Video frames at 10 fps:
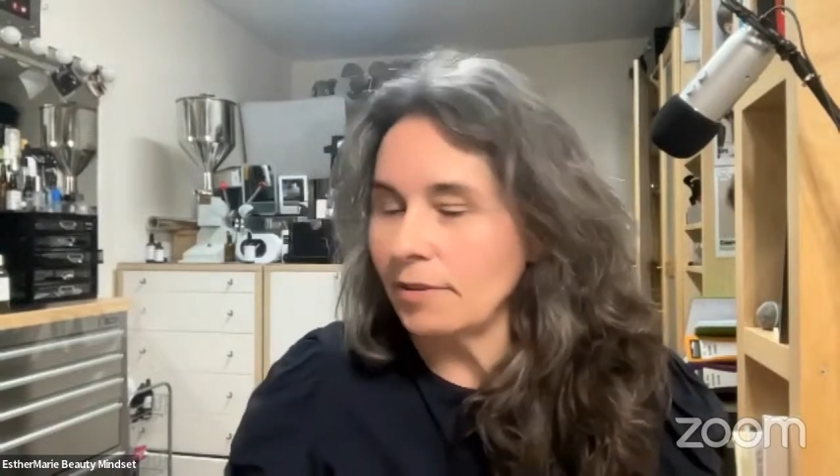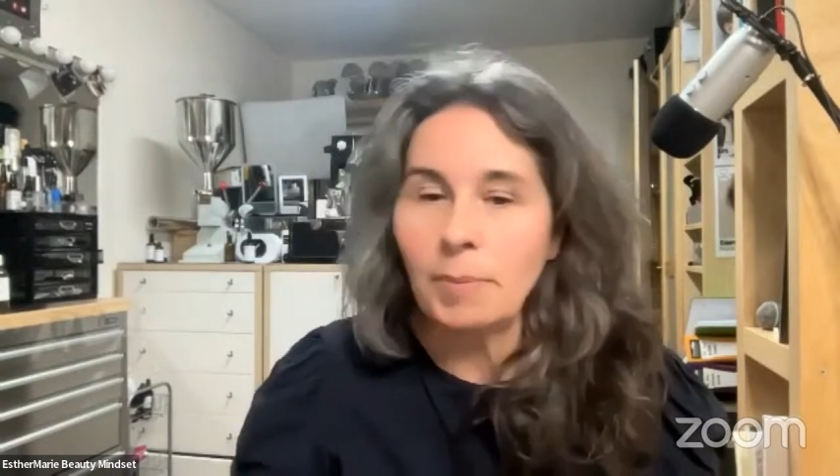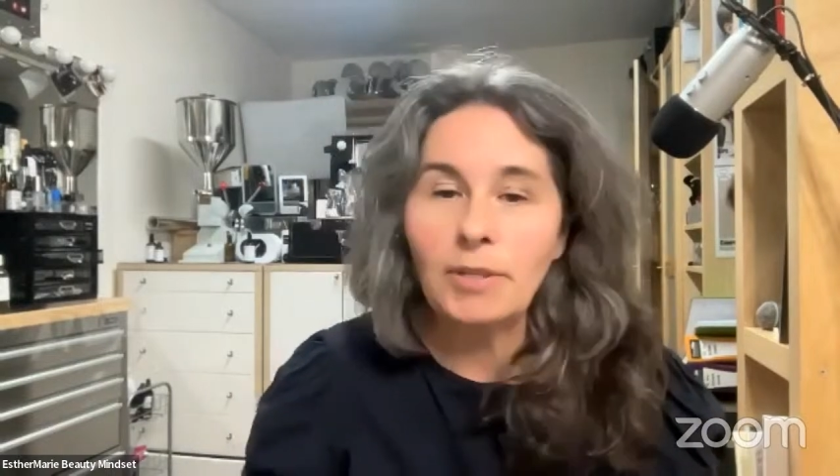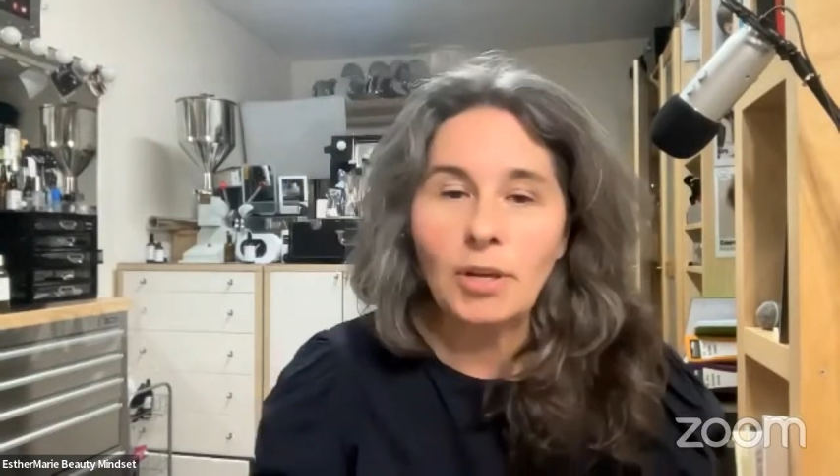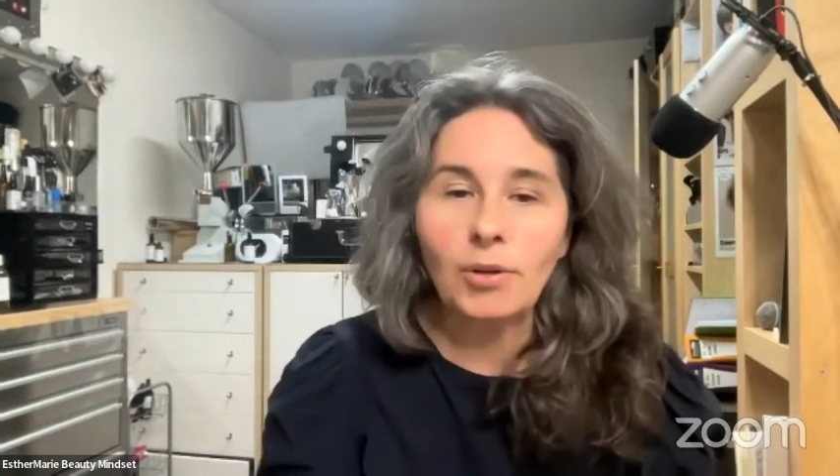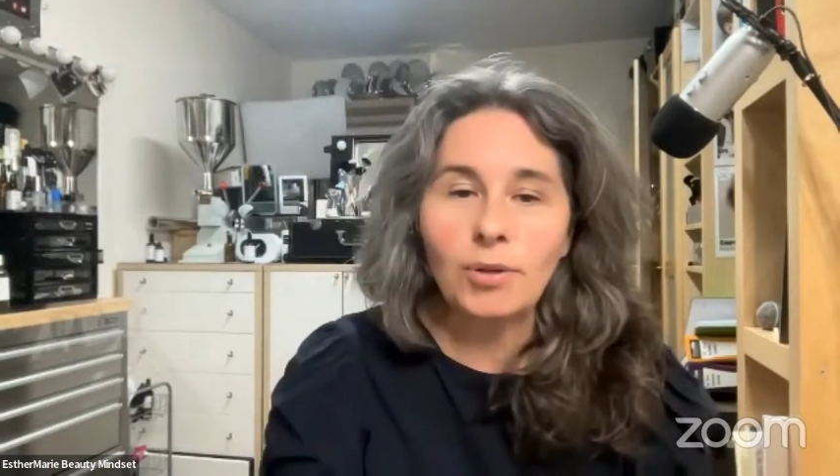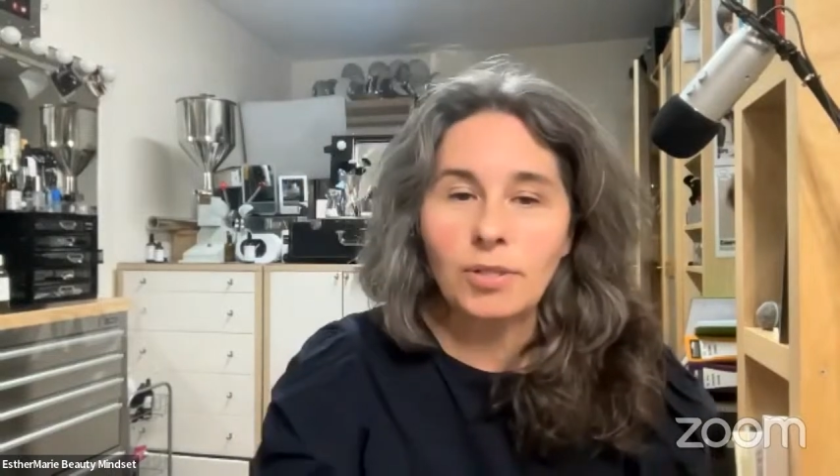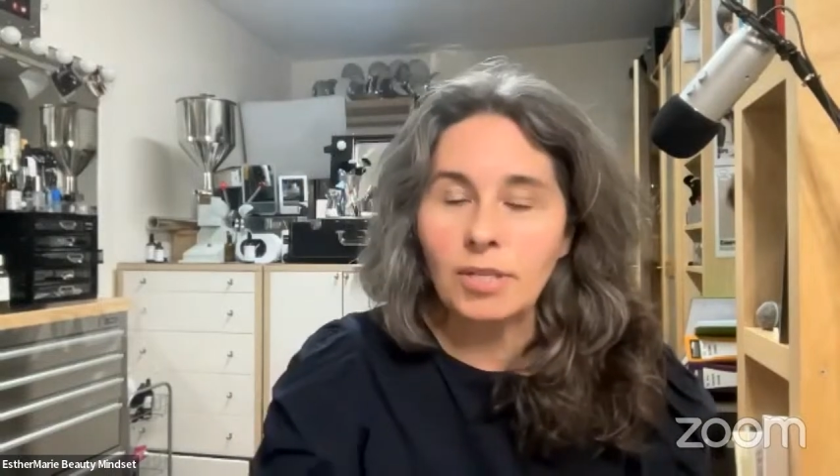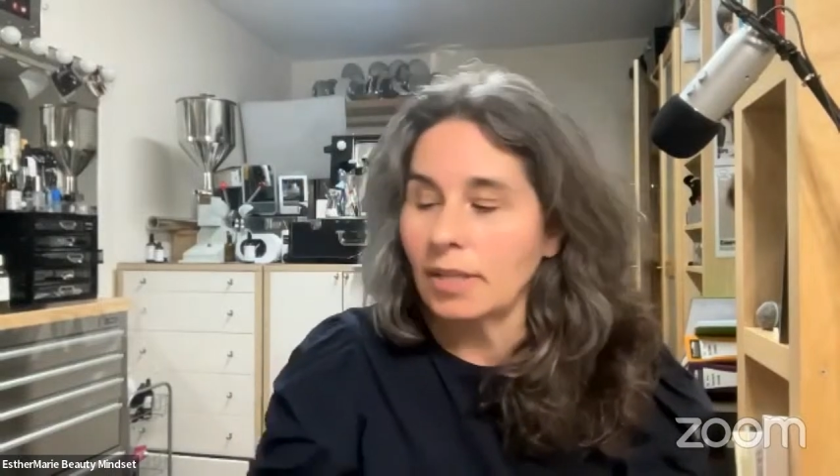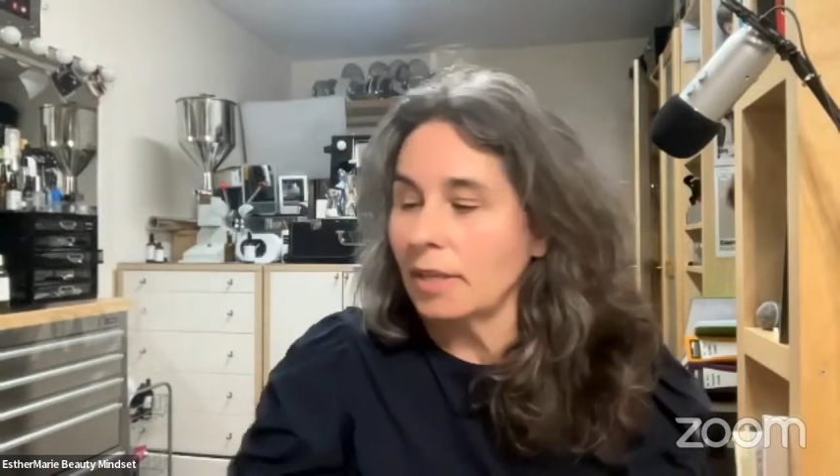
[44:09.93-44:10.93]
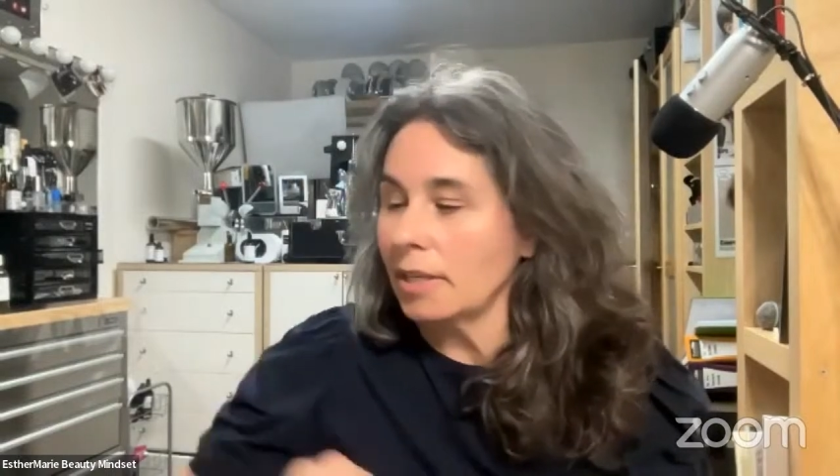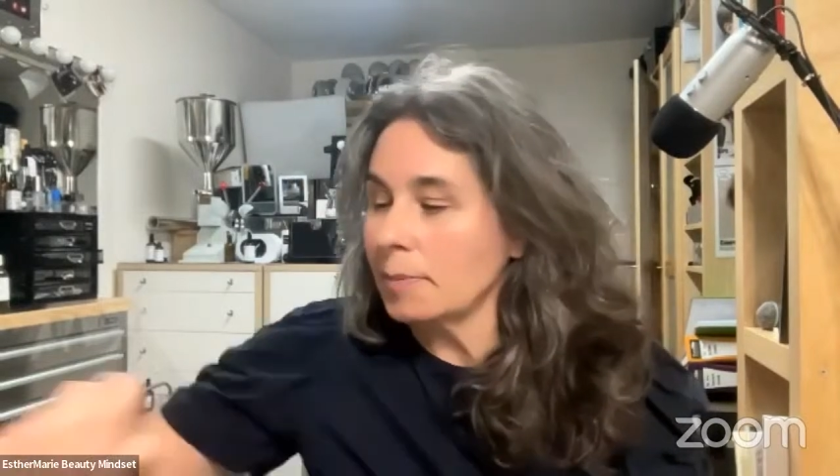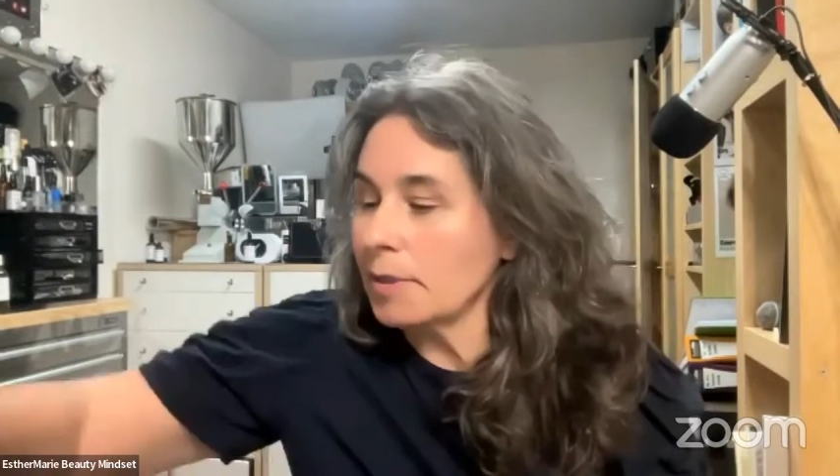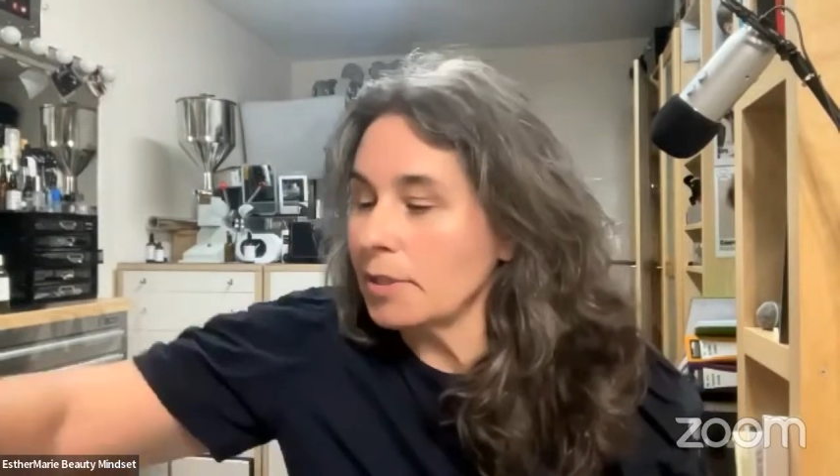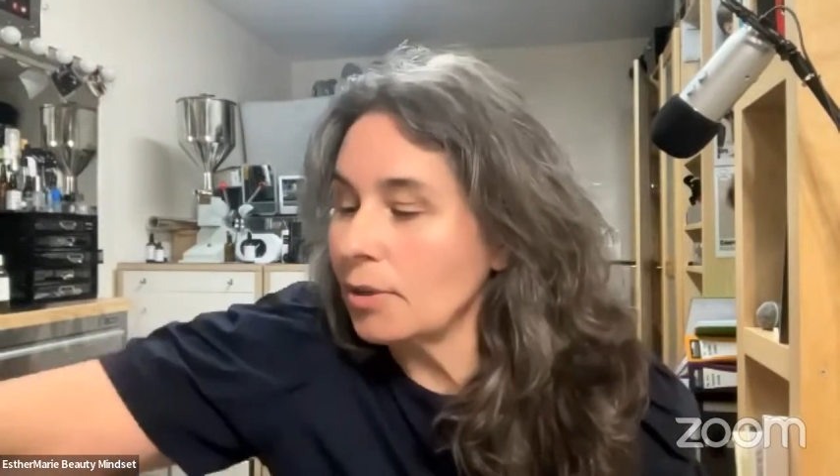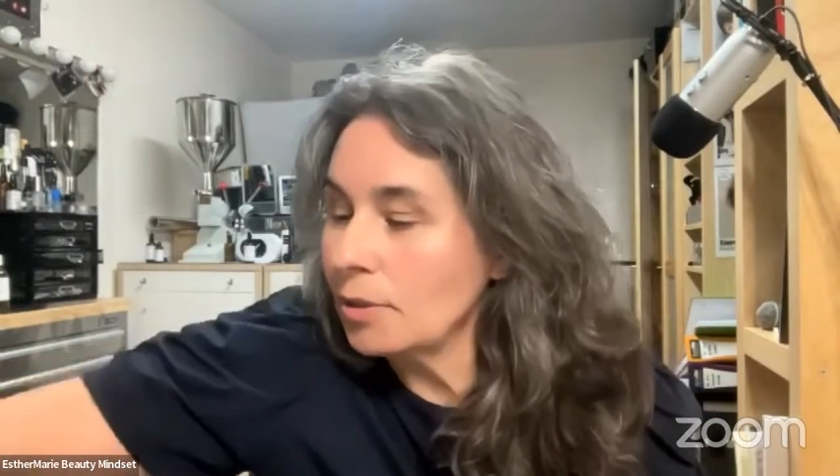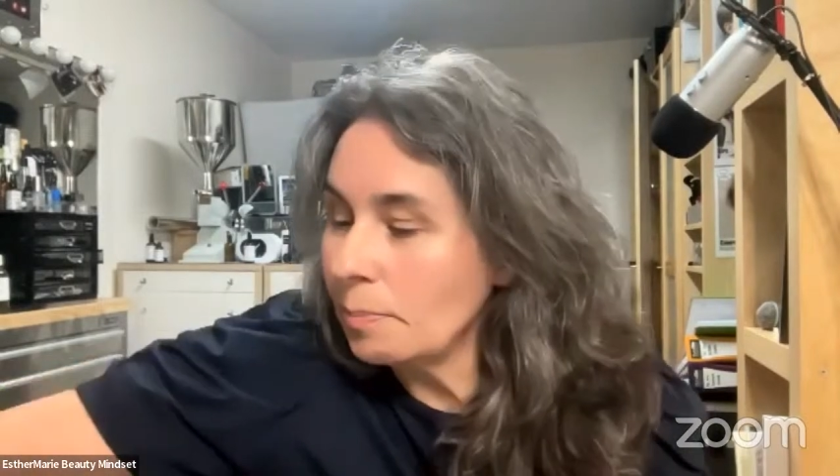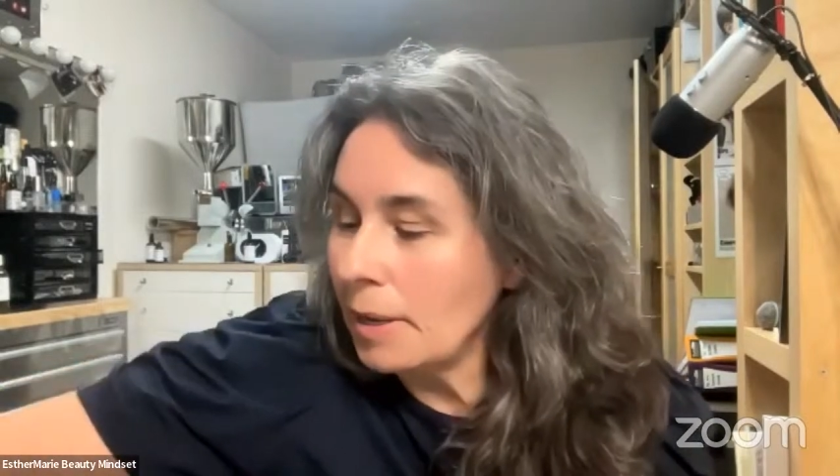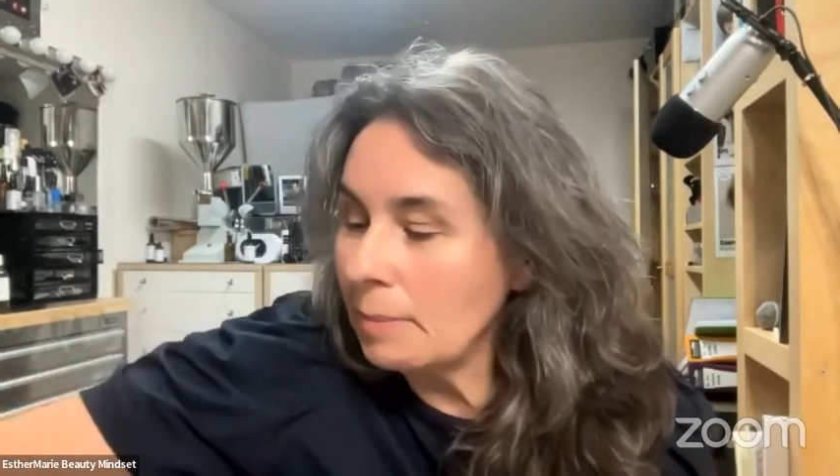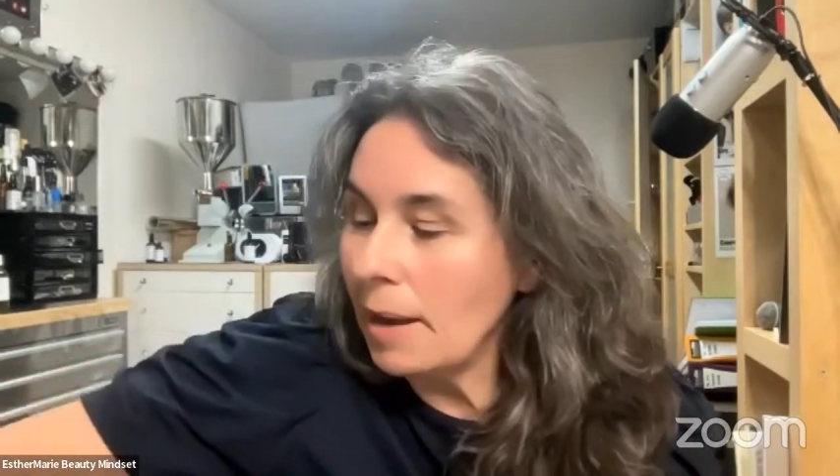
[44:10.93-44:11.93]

I suppose I could pin